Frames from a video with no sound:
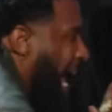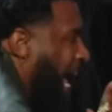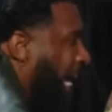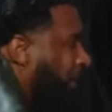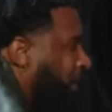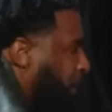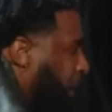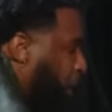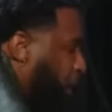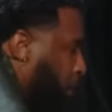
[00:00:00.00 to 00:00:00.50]

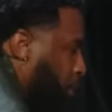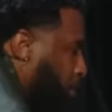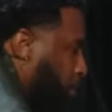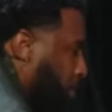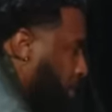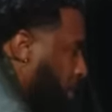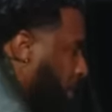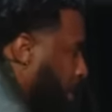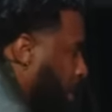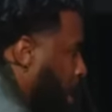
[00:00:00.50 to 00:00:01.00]
execute
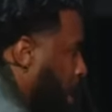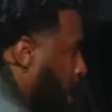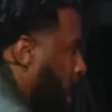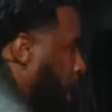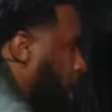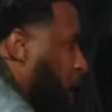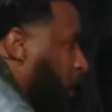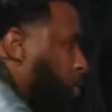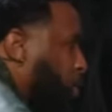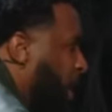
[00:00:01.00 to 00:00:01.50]

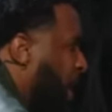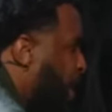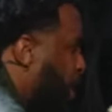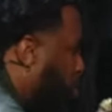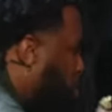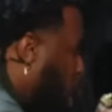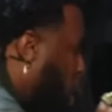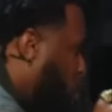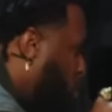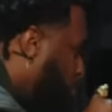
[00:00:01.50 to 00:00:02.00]
because we're in the
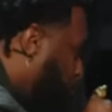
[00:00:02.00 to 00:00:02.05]
wrong